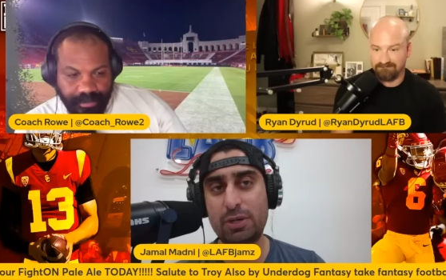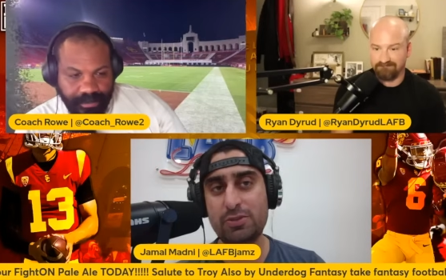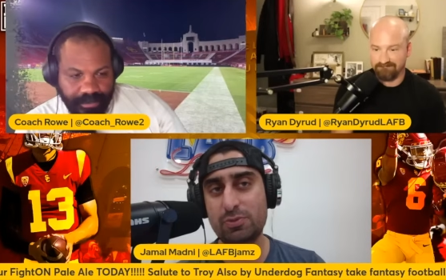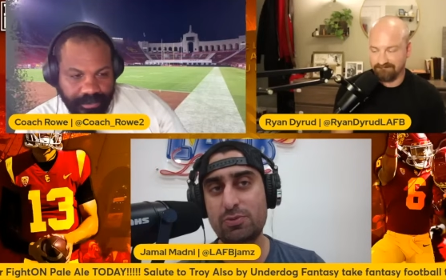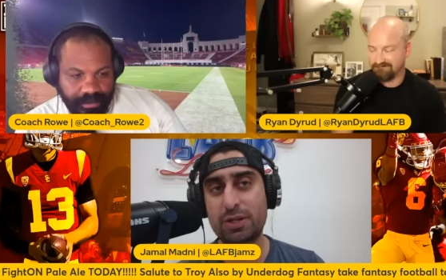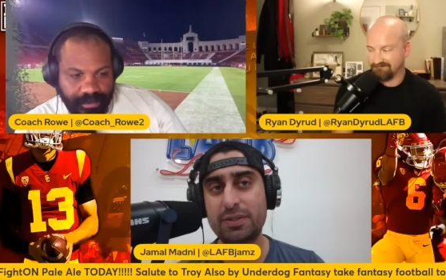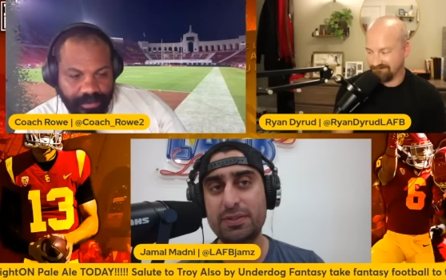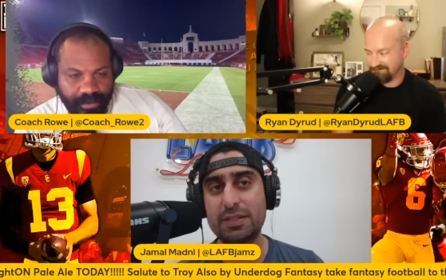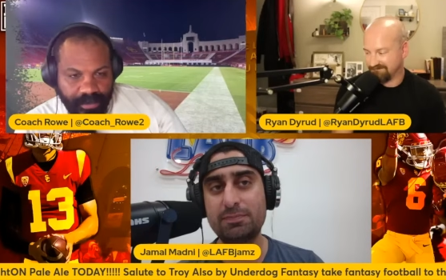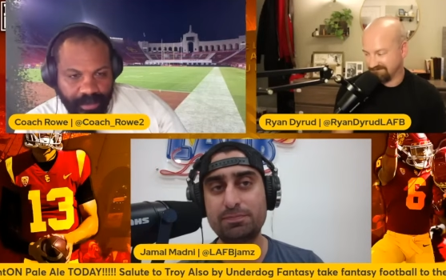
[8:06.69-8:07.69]
Speaker 1: hmm. West was
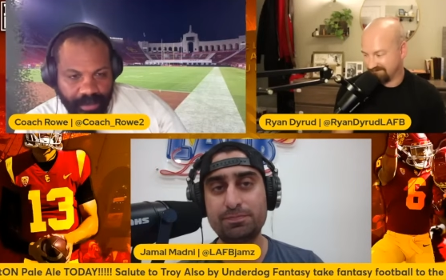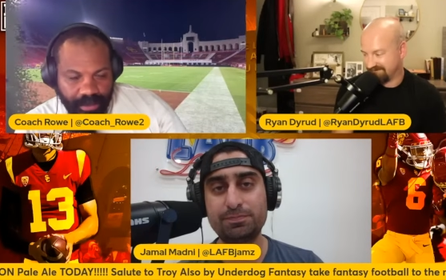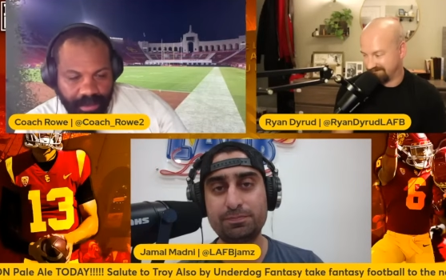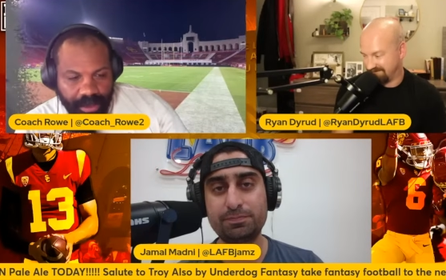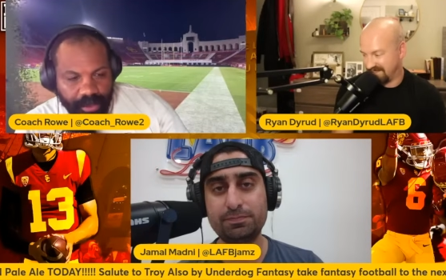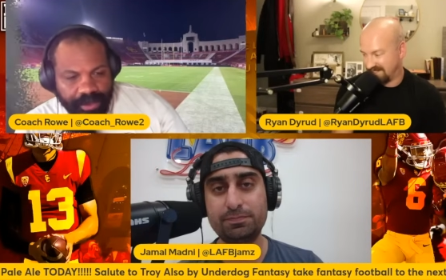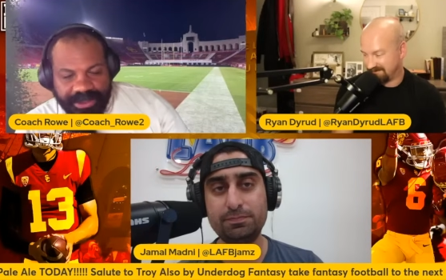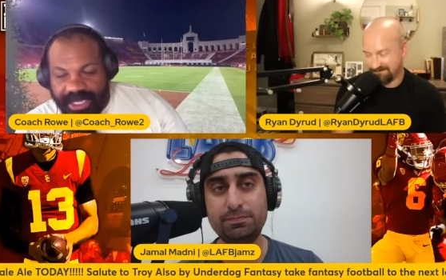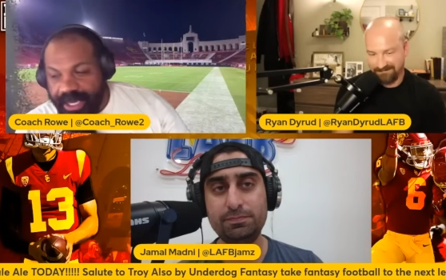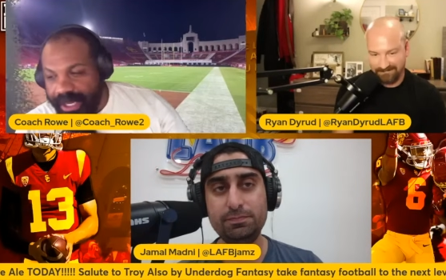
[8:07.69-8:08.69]
running the team.
Speaker 2: Yeah.
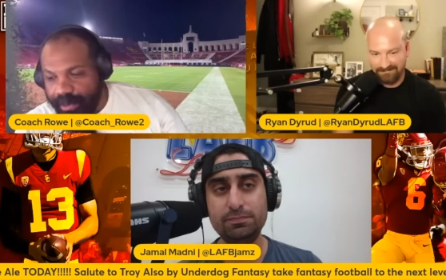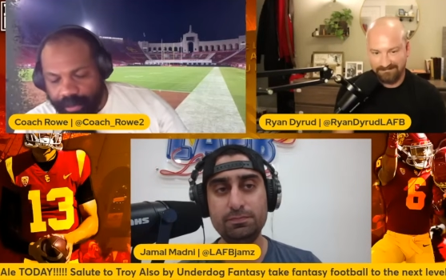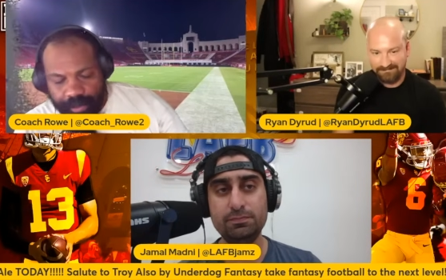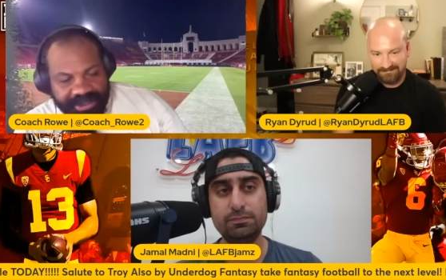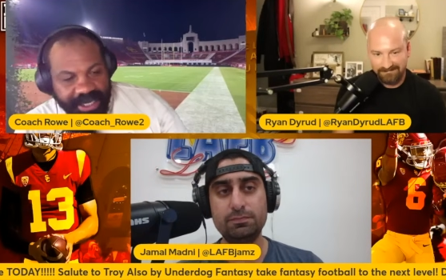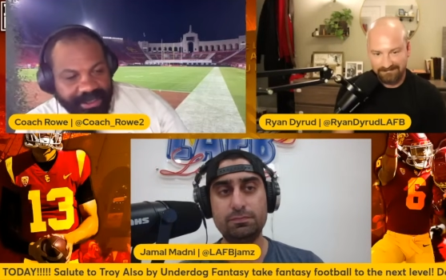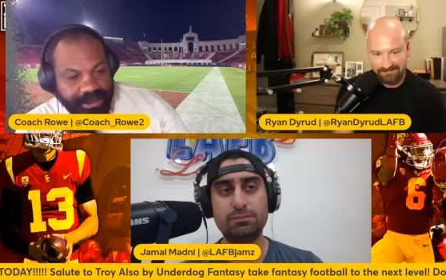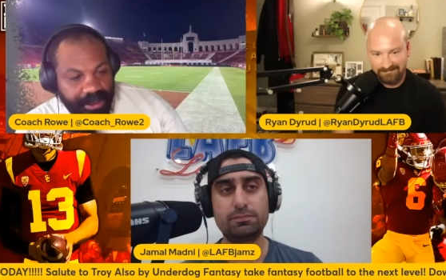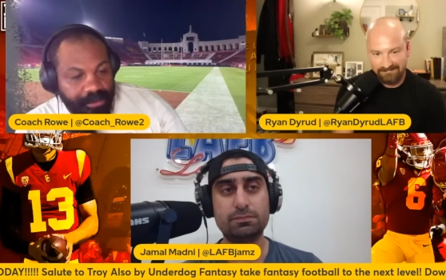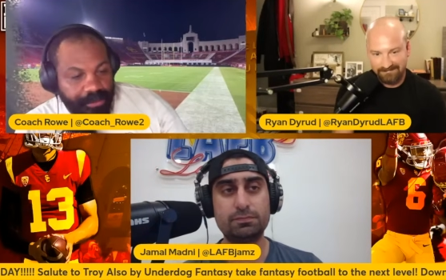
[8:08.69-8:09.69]
Was that was
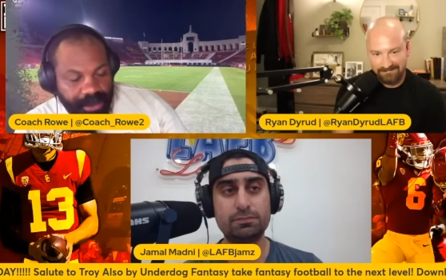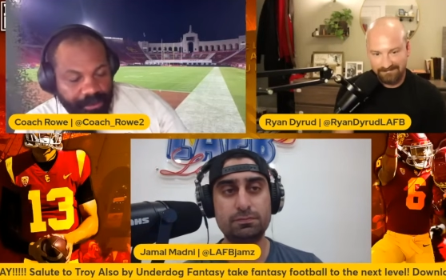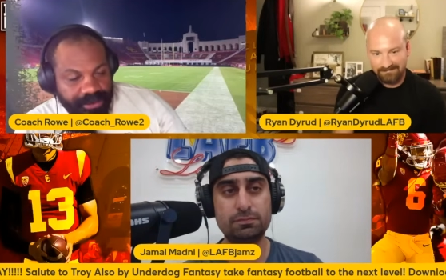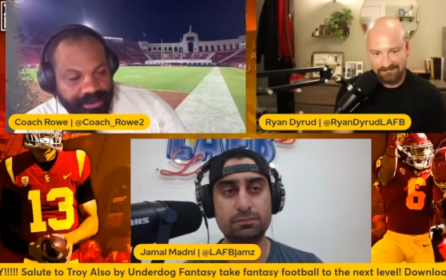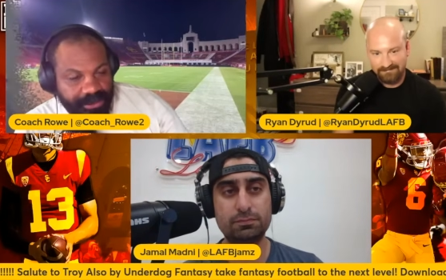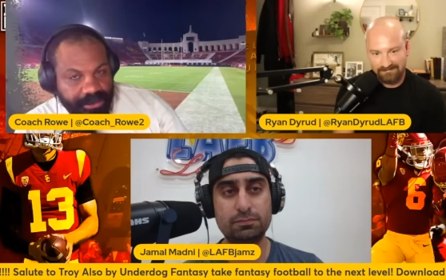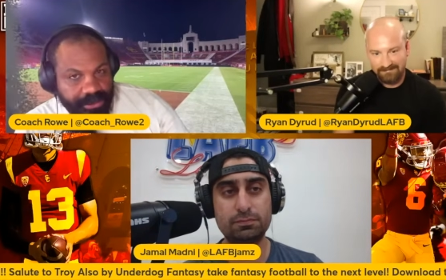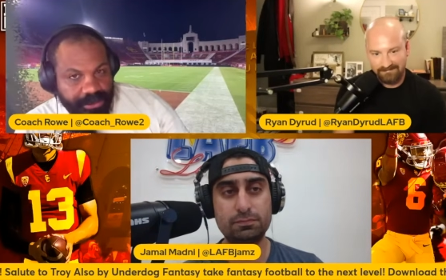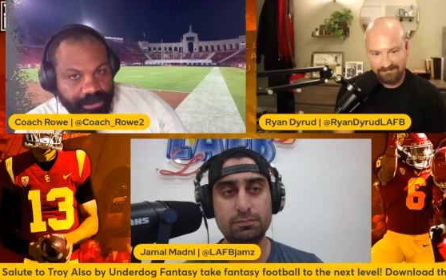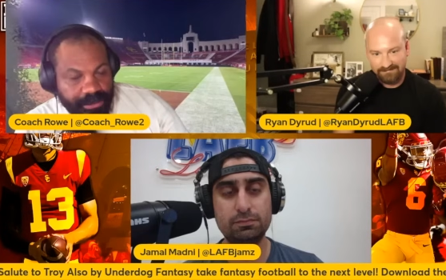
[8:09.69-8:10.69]
that that that was
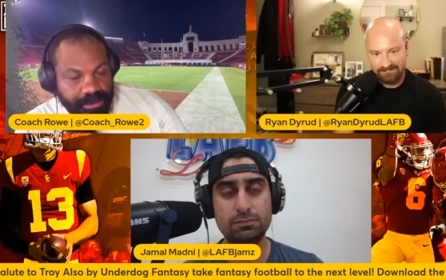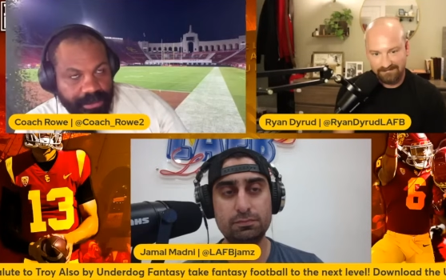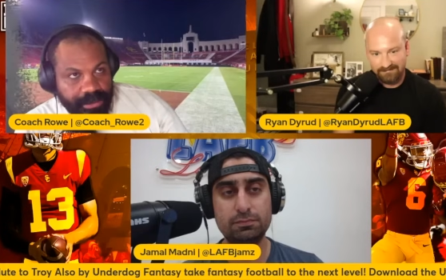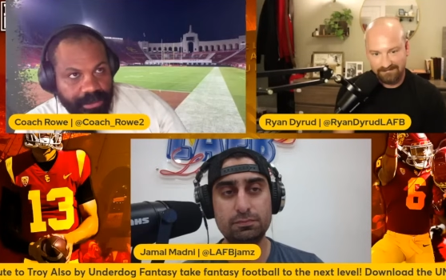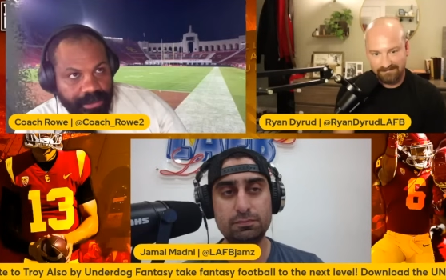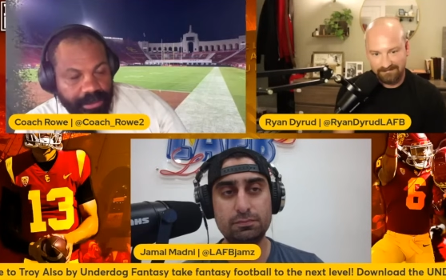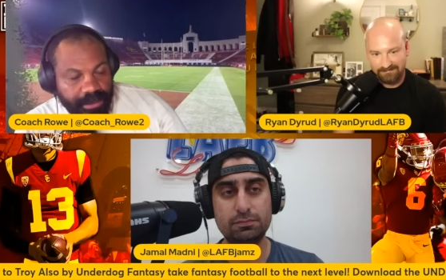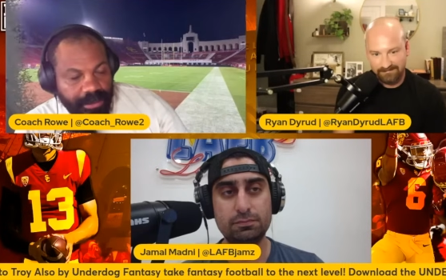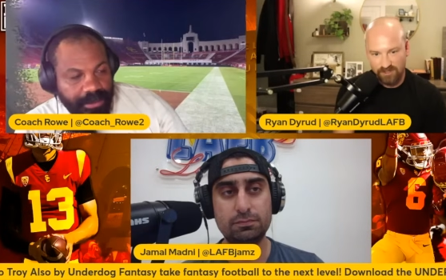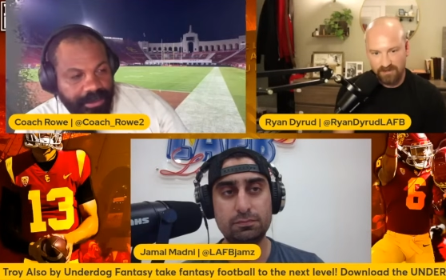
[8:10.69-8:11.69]

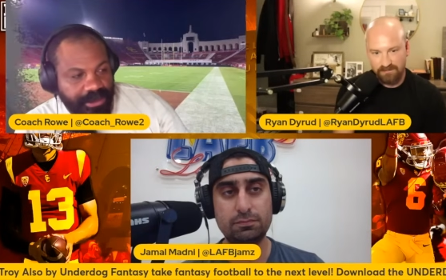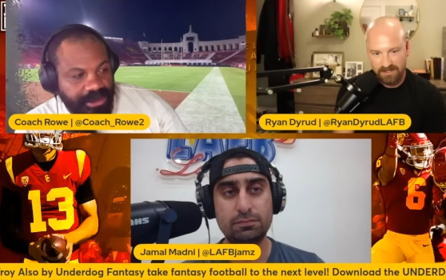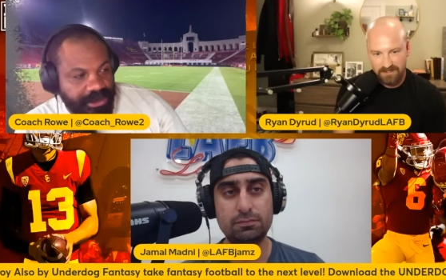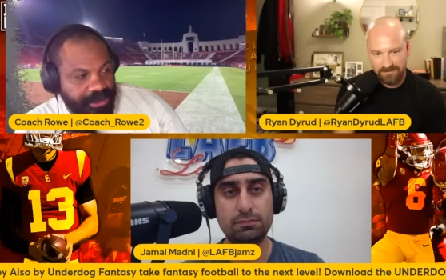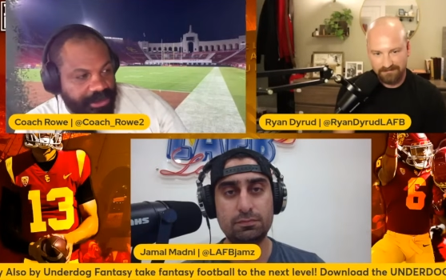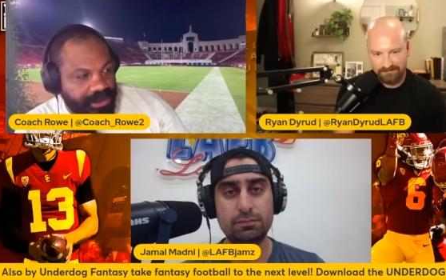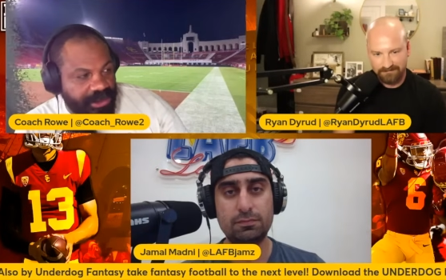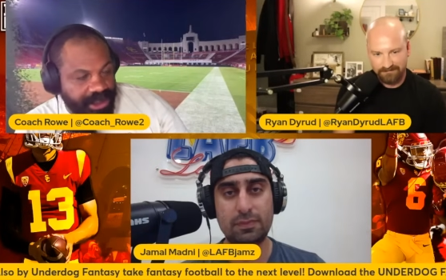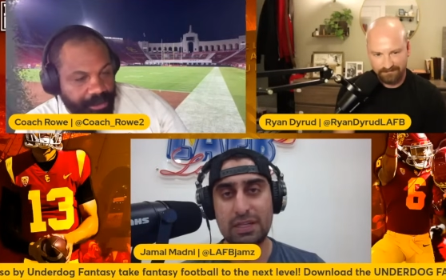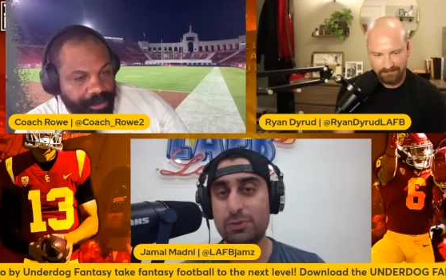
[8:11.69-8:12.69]
Jim Buss?
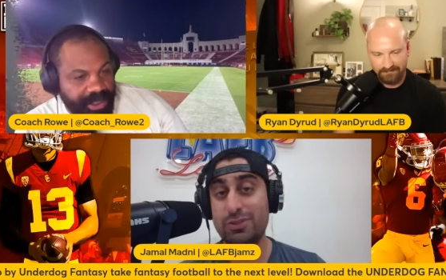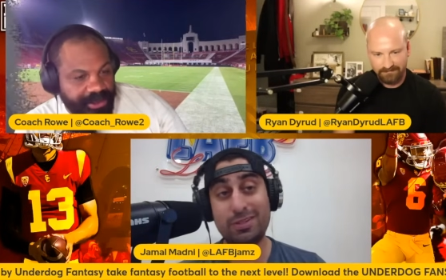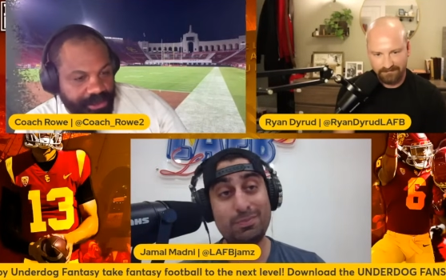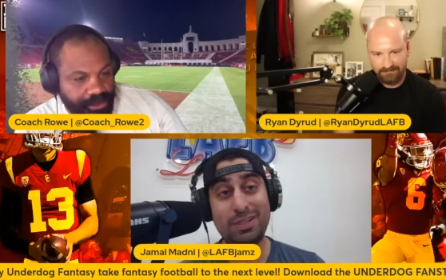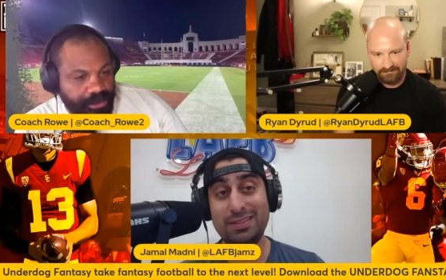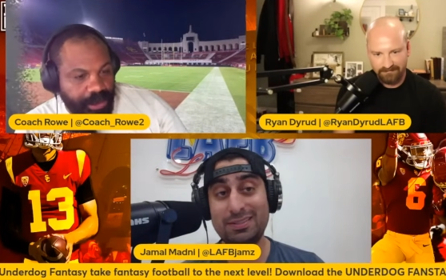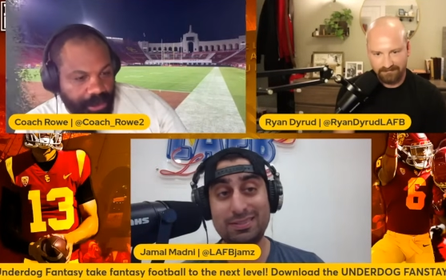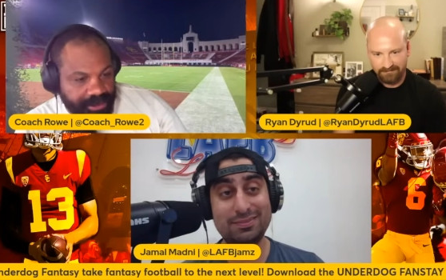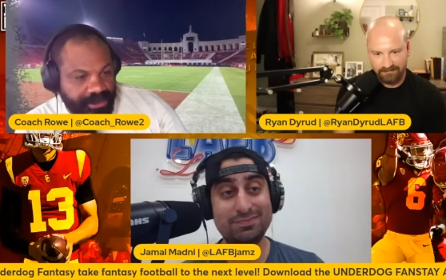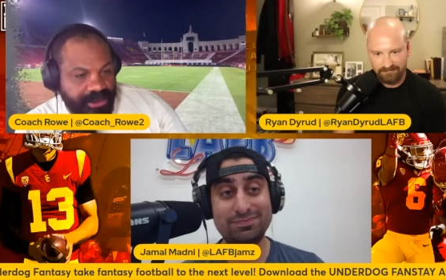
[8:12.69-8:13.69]
Jim Buss. Jim Buss.
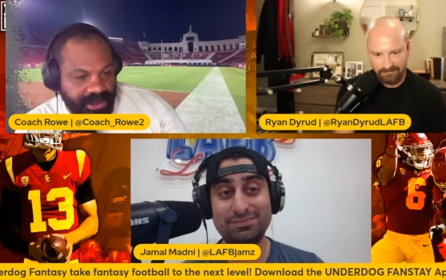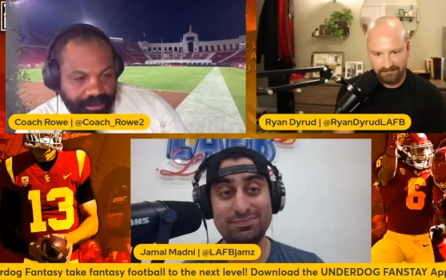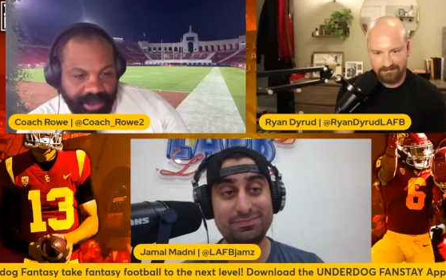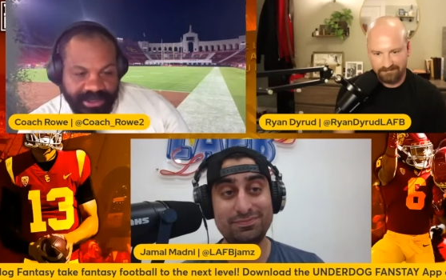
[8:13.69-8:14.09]
Caused,
Speaker 1: Jim